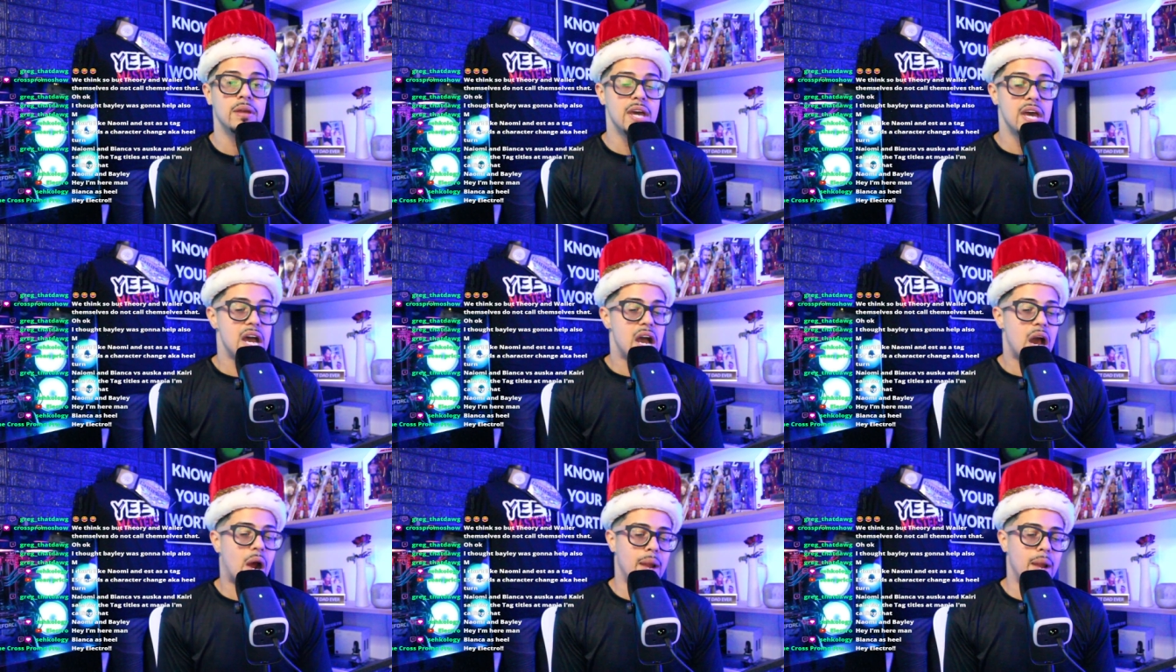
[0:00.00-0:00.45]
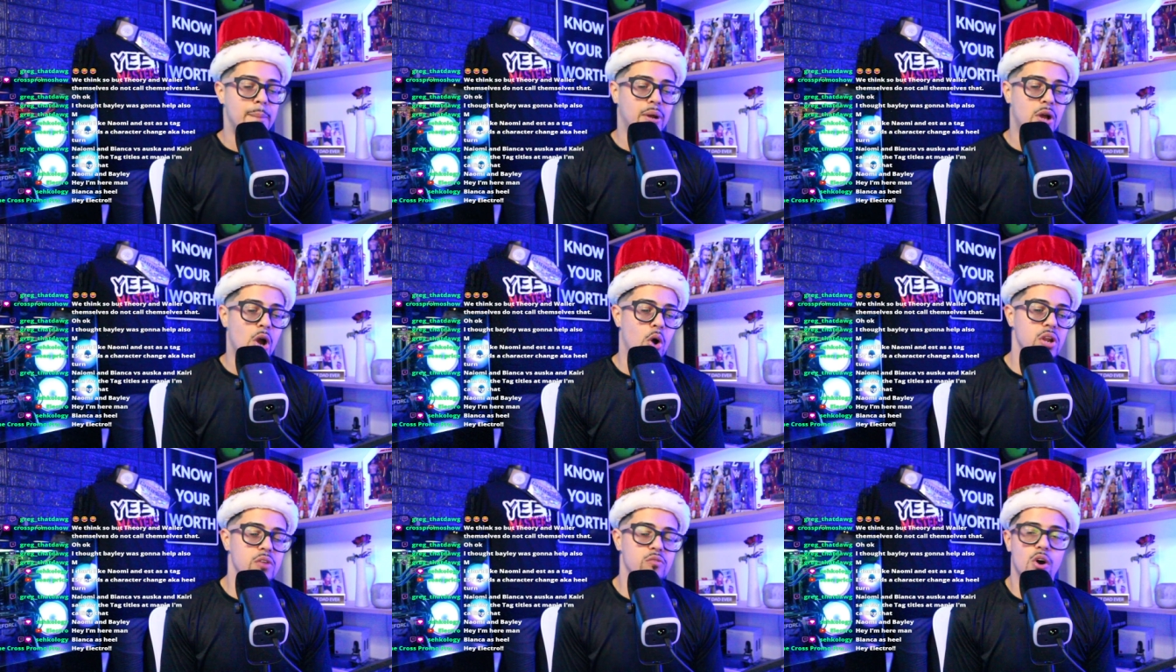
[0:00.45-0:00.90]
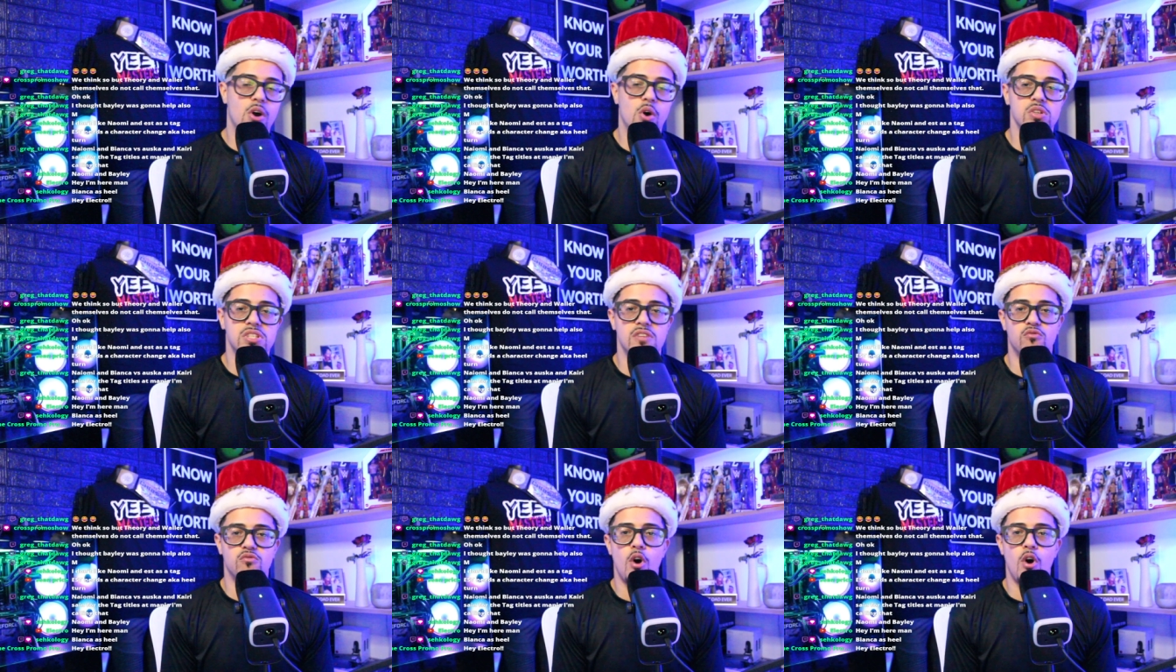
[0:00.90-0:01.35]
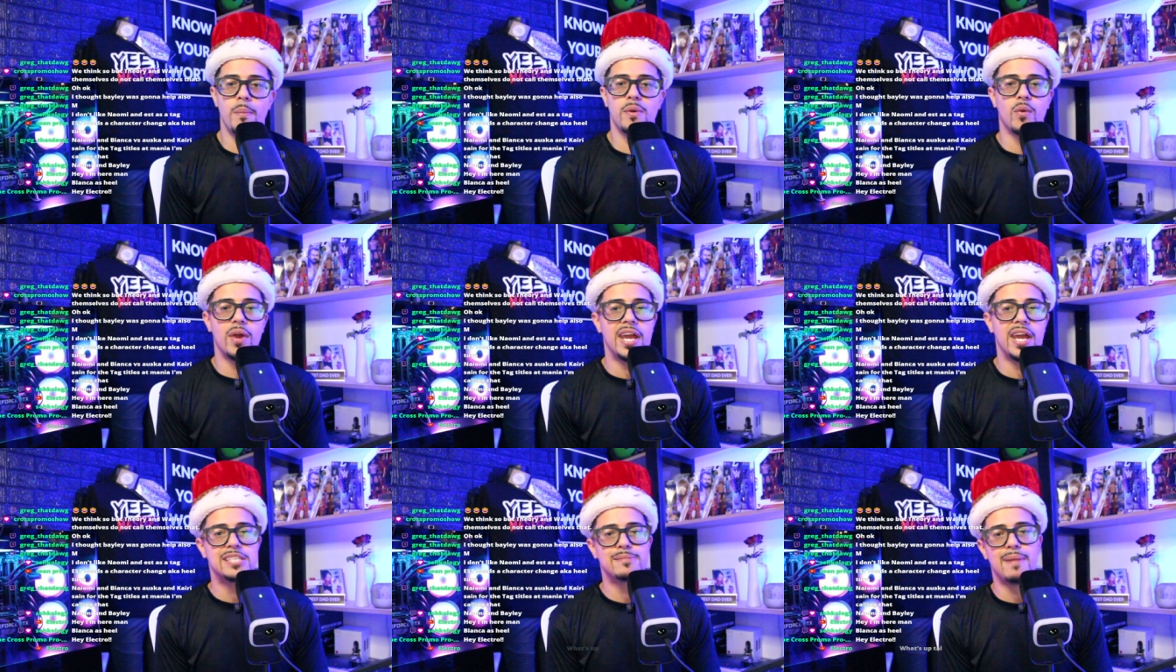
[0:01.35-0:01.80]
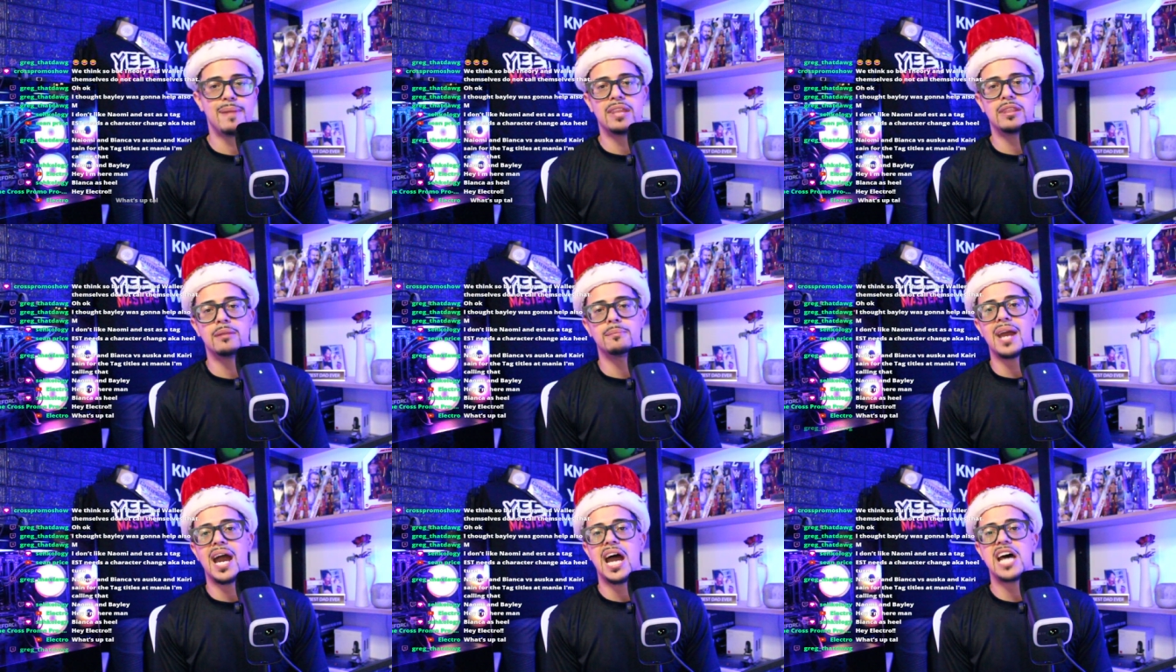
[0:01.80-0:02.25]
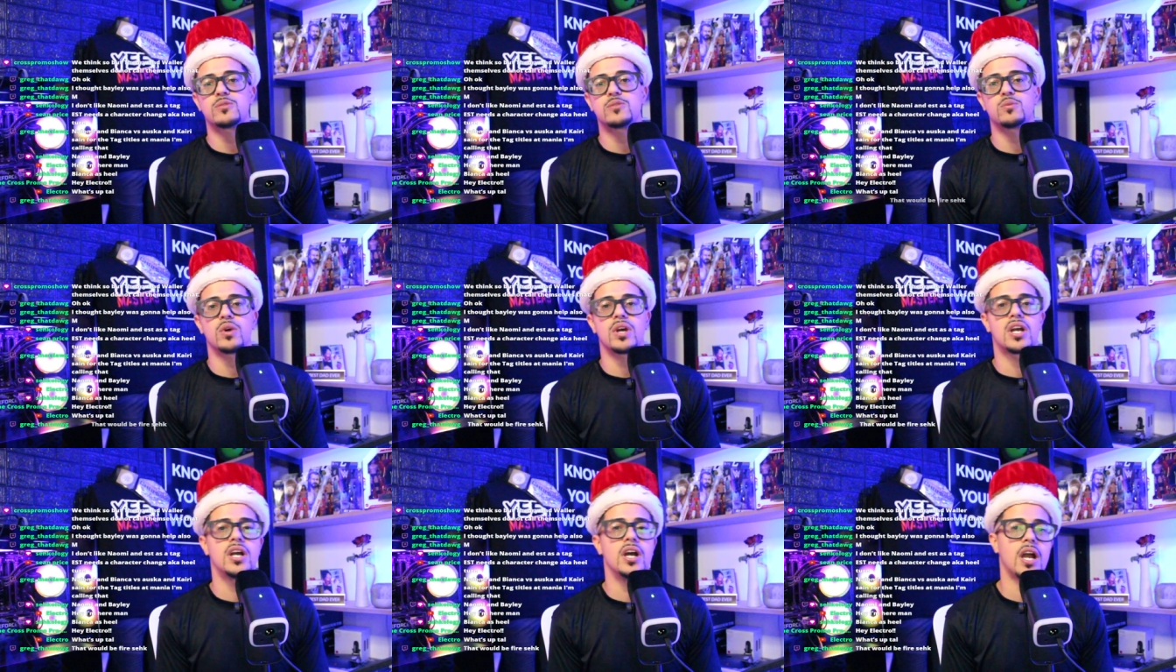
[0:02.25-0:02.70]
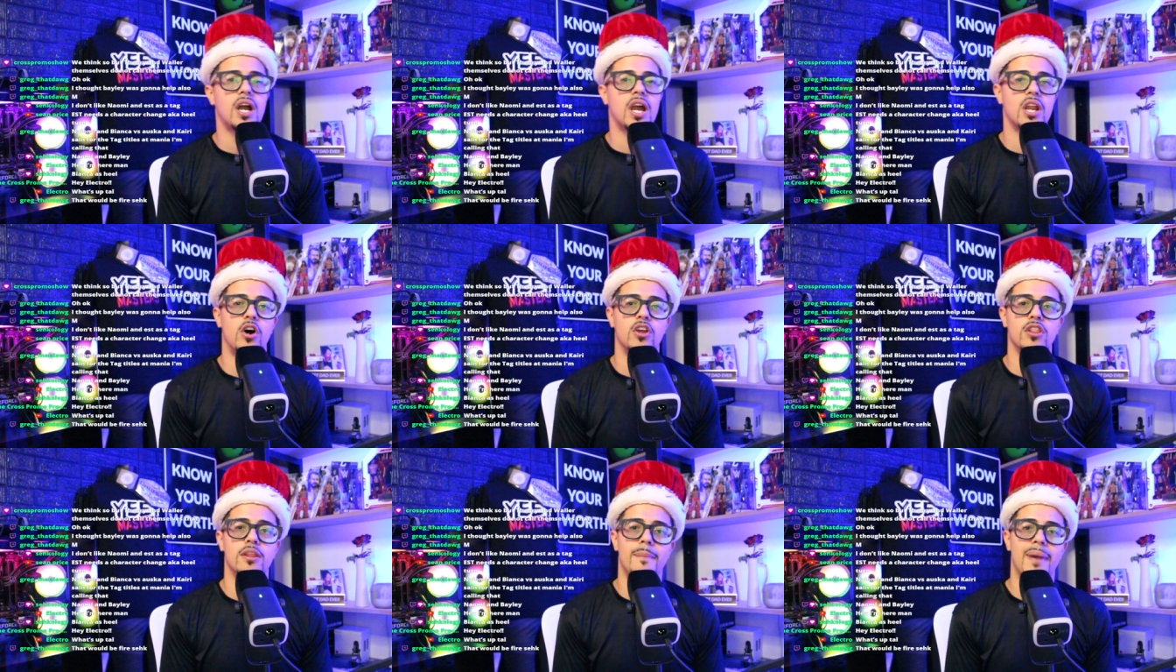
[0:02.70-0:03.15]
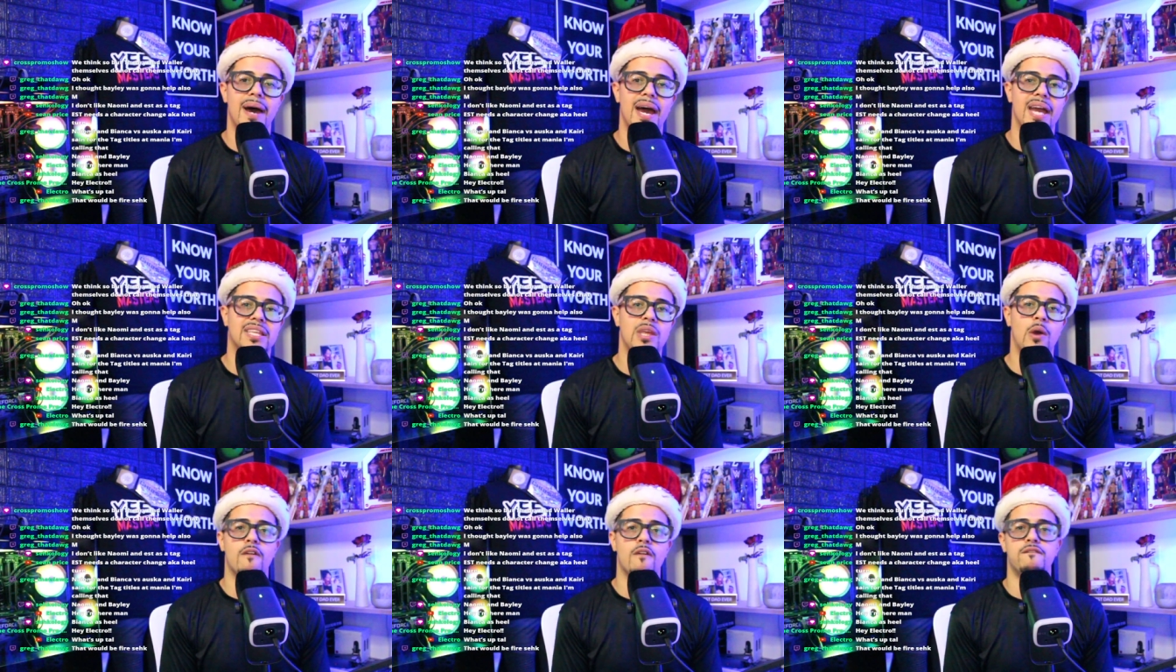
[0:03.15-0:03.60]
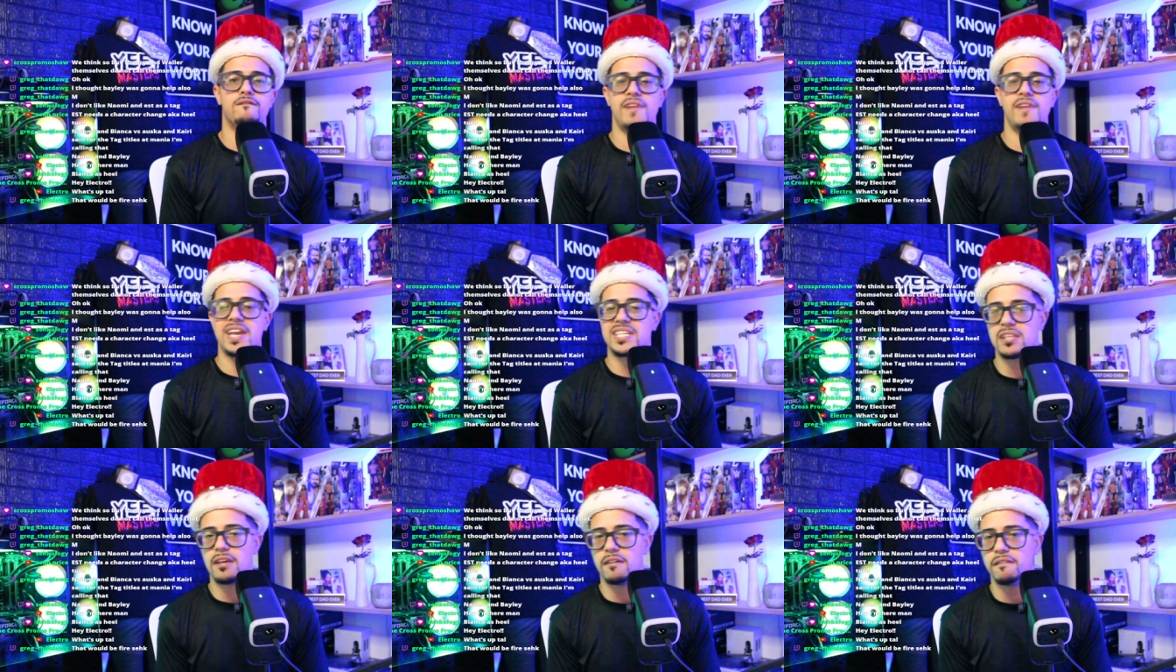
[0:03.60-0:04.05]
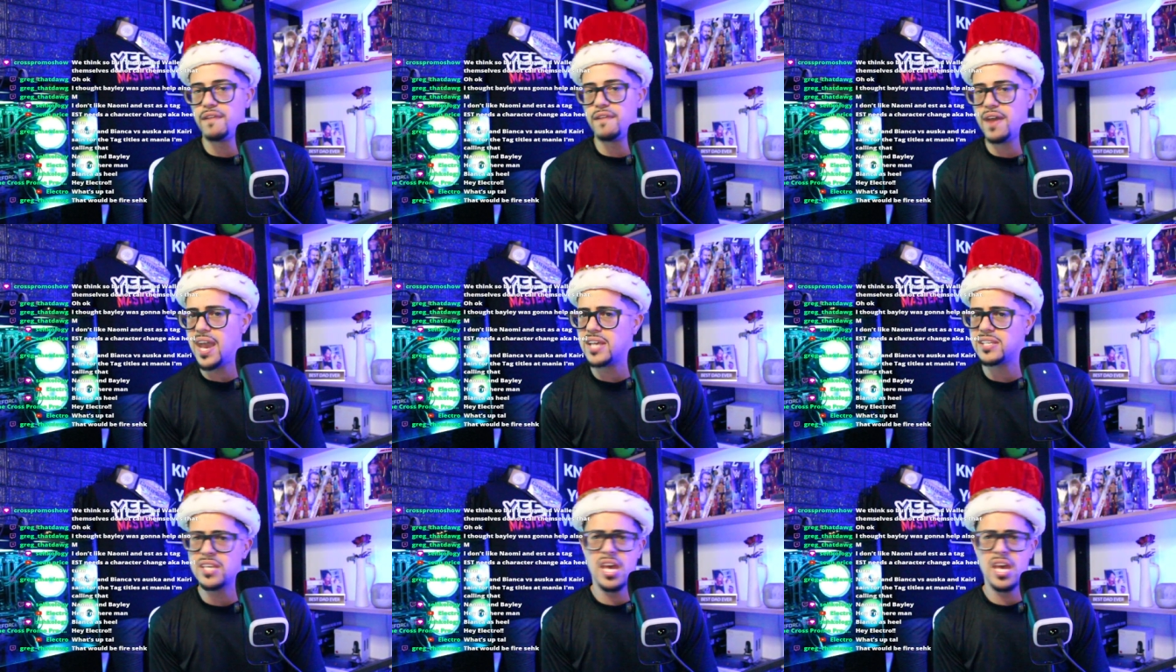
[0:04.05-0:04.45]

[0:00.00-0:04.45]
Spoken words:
All right, but Cody Rhodes and Roman Reigns, man, them guys were cooking on the mic. They were face-to-face.